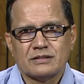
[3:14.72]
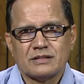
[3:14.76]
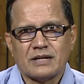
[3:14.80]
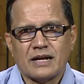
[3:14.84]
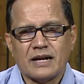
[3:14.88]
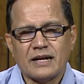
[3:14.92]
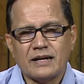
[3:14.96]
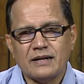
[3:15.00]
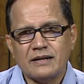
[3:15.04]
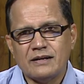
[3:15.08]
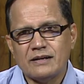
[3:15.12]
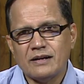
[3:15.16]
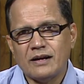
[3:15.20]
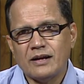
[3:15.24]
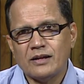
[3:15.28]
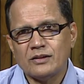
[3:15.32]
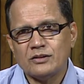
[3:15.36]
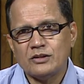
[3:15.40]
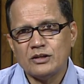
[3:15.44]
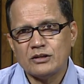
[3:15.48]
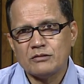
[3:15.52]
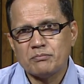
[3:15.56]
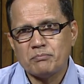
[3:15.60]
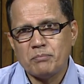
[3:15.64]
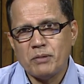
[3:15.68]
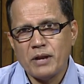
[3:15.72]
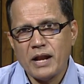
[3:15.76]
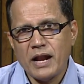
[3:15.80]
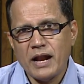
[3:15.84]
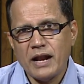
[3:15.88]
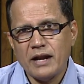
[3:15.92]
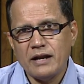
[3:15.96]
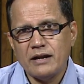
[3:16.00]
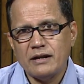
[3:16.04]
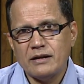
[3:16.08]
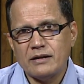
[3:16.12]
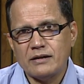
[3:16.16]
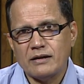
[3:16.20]
and that
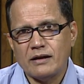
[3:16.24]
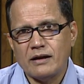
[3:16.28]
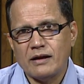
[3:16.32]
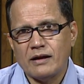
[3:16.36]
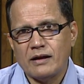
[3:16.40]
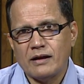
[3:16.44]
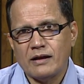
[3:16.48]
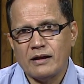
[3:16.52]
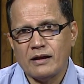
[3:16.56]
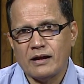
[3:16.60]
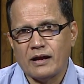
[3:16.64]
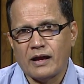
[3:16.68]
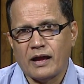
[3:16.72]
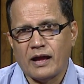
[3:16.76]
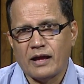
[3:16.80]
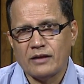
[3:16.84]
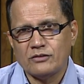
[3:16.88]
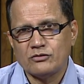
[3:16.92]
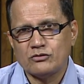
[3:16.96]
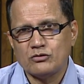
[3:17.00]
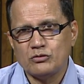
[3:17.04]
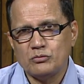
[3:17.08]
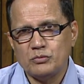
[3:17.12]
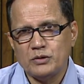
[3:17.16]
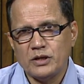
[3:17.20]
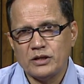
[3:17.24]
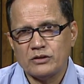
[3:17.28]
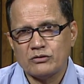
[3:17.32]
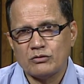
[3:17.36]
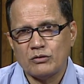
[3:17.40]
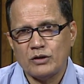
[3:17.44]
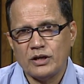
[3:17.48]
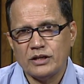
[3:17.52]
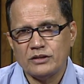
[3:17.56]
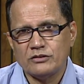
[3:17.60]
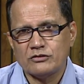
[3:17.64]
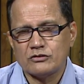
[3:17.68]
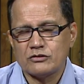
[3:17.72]
plan has to be
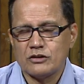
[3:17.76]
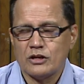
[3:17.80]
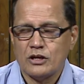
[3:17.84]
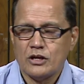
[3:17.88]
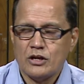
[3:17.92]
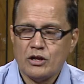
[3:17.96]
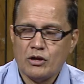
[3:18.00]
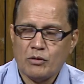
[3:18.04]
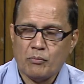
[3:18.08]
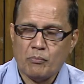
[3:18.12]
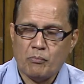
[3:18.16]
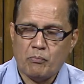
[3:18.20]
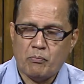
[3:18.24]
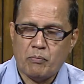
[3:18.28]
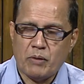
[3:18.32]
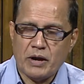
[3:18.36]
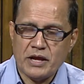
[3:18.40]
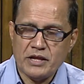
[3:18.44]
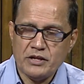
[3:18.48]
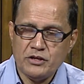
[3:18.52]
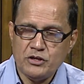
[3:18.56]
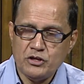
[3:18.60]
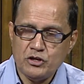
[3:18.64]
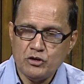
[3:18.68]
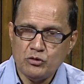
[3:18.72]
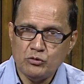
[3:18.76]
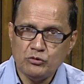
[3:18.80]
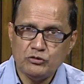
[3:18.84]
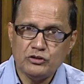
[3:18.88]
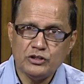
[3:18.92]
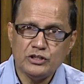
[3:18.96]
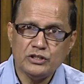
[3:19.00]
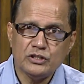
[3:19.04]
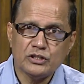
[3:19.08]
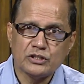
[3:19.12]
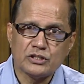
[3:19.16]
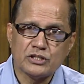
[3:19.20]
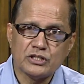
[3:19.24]
actualized by
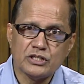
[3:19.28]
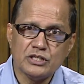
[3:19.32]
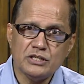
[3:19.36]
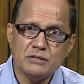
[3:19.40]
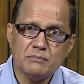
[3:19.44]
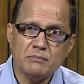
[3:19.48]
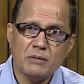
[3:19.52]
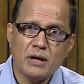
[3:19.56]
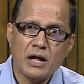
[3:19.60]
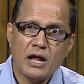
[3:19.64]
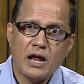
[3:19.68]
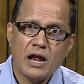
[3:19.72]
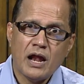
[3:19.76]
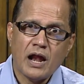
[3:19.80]
using the team